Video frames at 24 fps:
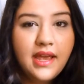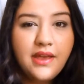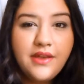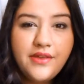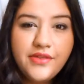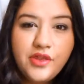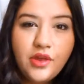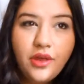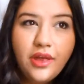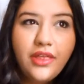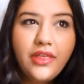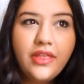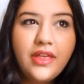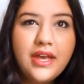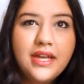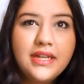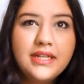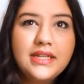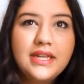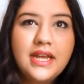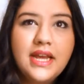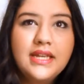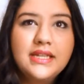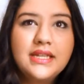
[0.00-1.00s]
The only thing that
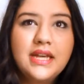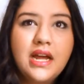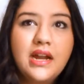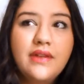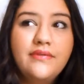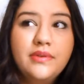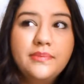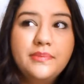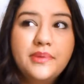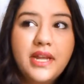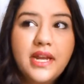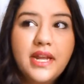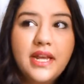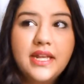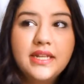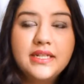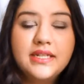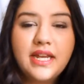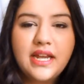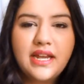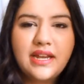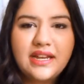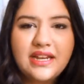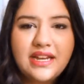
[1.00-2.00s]
is kind of upsetting, it's
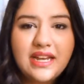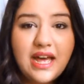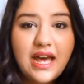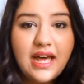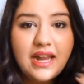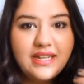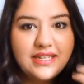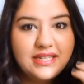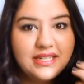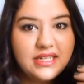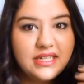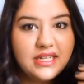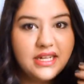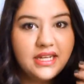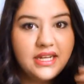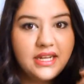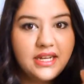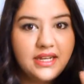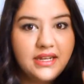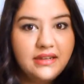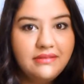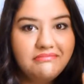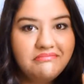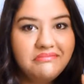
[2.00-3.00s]
like kind of
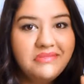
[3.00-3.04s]
sticky.